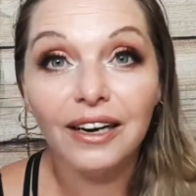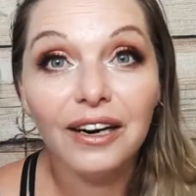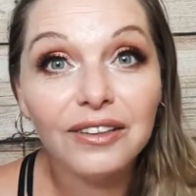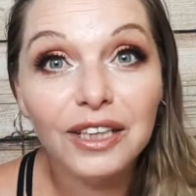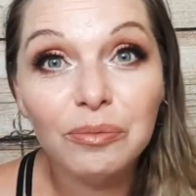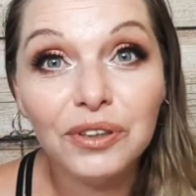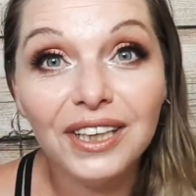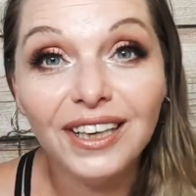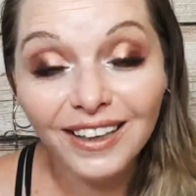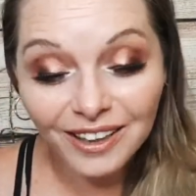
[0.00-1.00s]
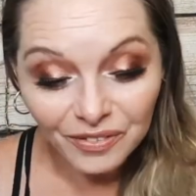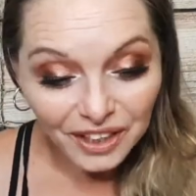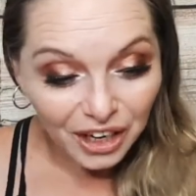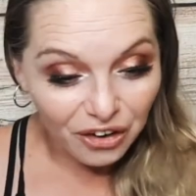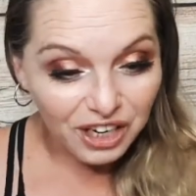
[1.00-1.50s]
Aren't they pretty?
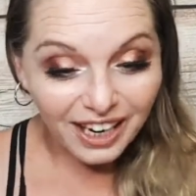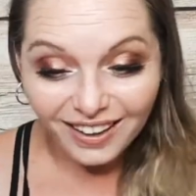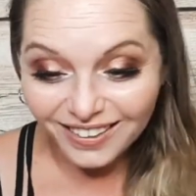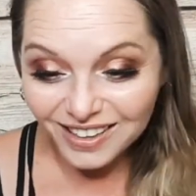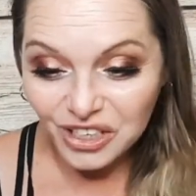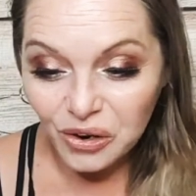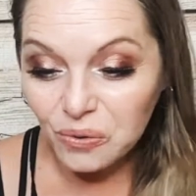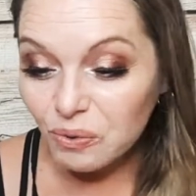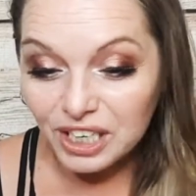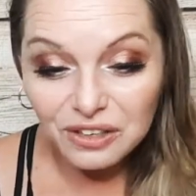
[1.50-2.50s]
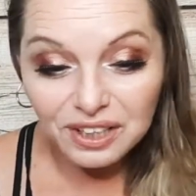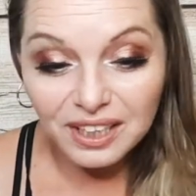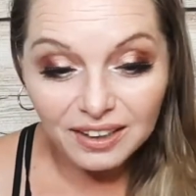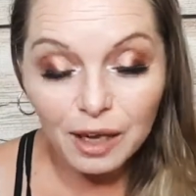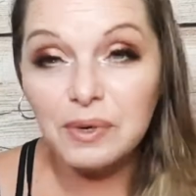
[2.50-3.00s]
Okay, so what do you
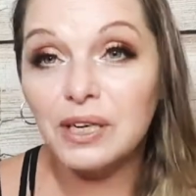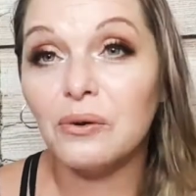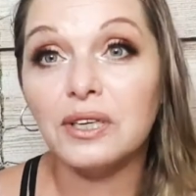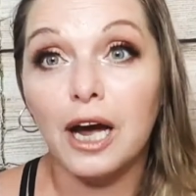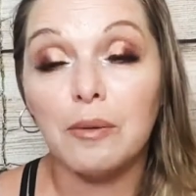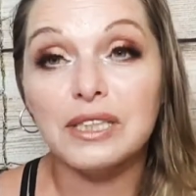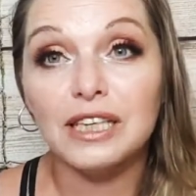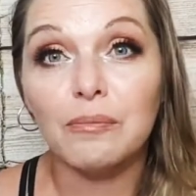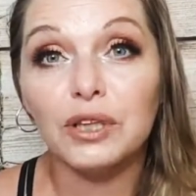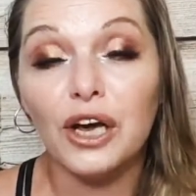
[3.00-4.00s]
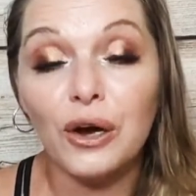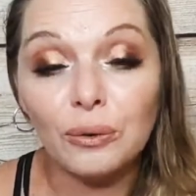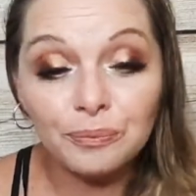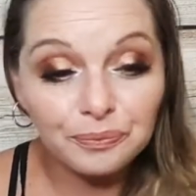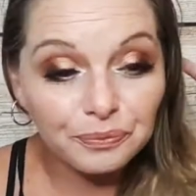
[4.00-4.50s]
think? Let me know in the comments down
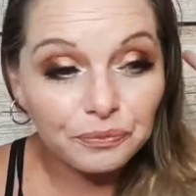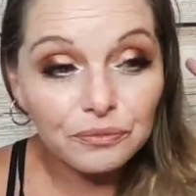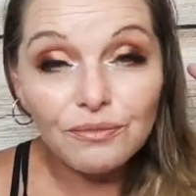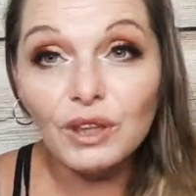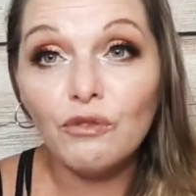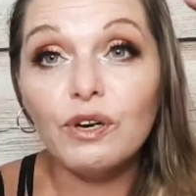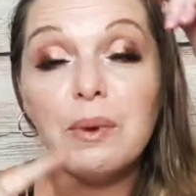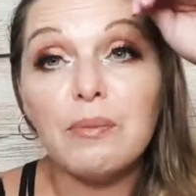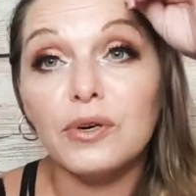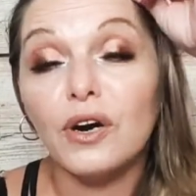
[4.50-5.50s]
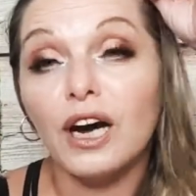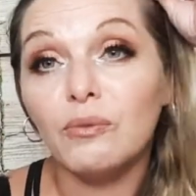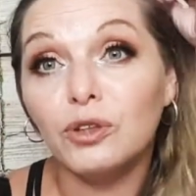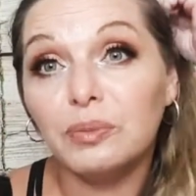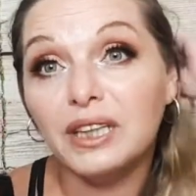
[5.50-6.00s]
below. Remember, I
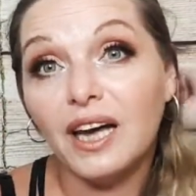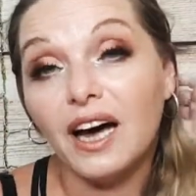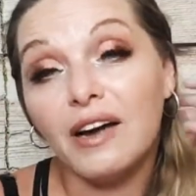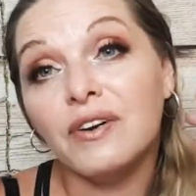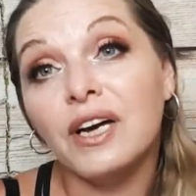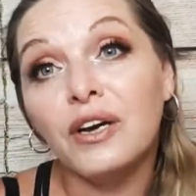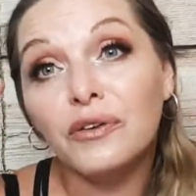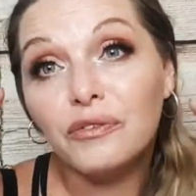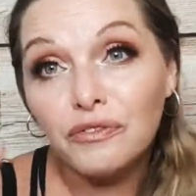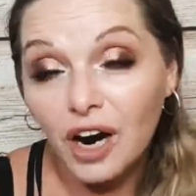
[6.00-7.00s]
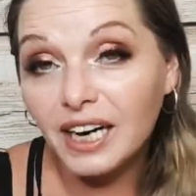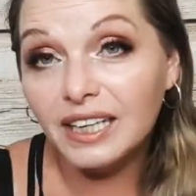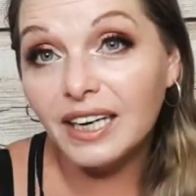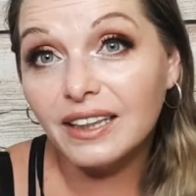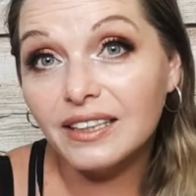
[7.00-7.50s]
will be live Friday
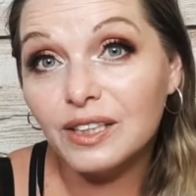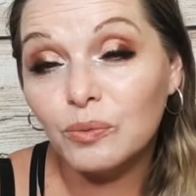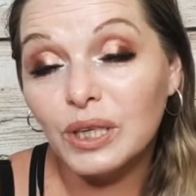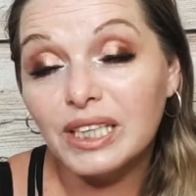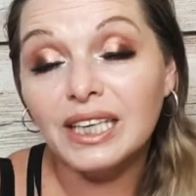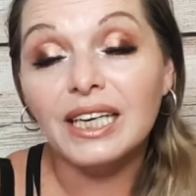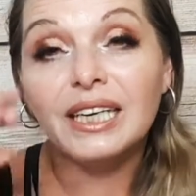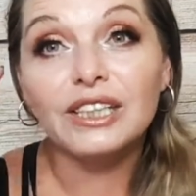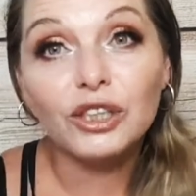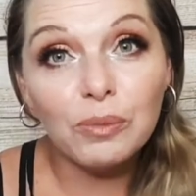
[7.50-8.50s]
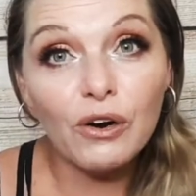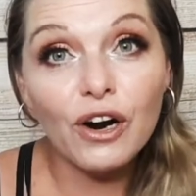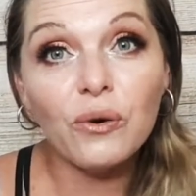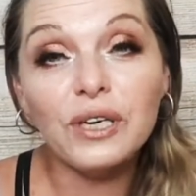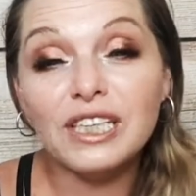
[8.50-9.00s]
night this week,
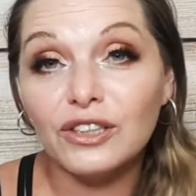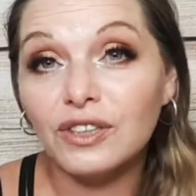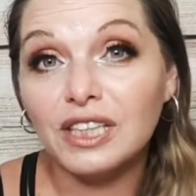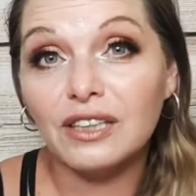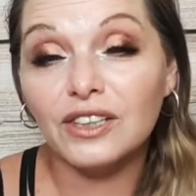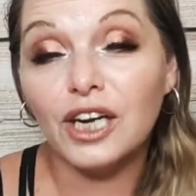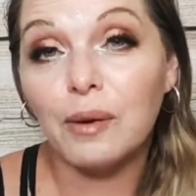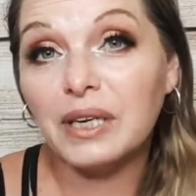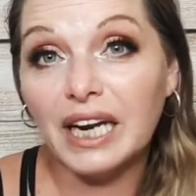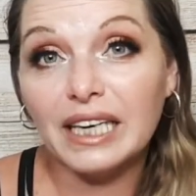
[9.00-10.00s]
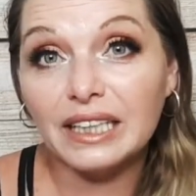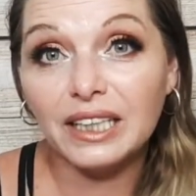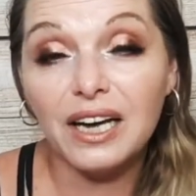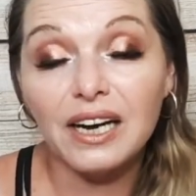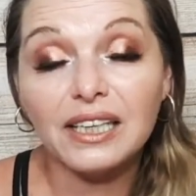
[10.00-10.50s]
tomorrow Eastern Standard Time at 8
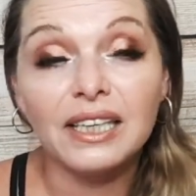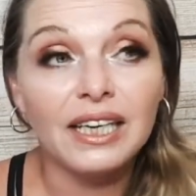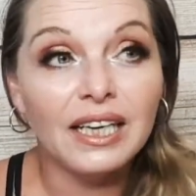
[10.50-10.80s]
o'clock.